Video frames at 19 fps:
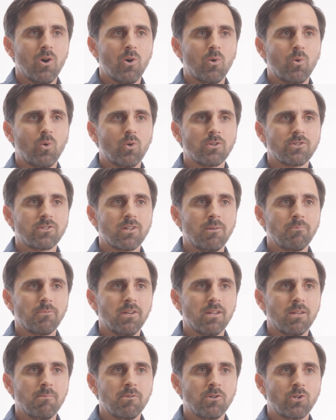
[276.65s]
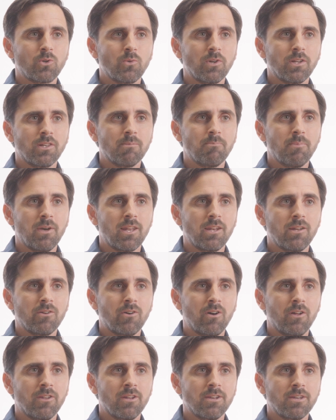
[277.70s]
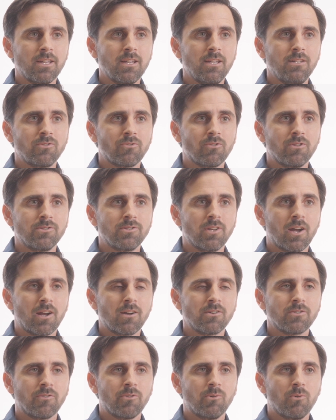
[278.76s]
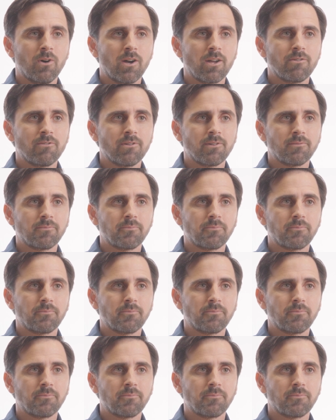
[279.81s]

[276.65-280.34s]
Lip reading: or something in between, depending on the needs or desires of the winery.